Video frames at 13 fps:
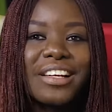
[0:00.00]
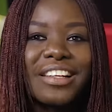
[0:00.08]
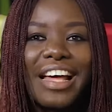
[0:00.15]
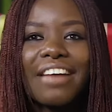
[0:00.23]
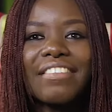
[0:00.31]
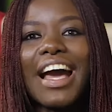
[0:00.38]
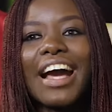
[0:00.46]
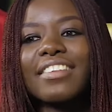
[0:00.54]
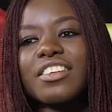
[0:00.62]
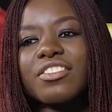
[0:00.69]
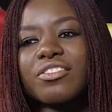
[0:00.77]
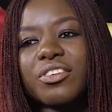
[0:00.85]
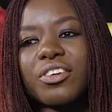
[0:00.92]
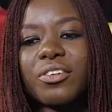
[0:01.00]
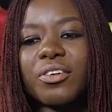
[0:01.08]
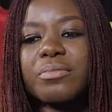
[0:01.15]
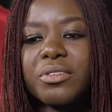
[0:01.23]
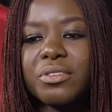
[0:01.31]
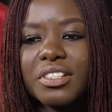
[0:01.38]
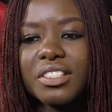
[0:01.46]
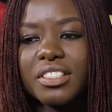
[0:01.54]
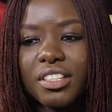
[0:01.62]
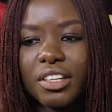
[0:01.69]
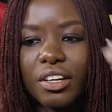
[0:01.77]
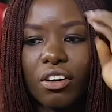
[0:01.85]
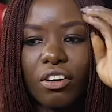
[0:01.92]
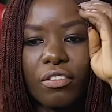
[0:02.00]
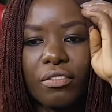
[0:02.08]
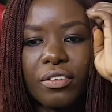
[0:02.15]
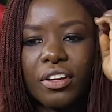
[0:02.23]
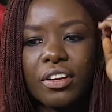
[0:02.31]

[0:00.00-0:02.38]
because I have access to a community of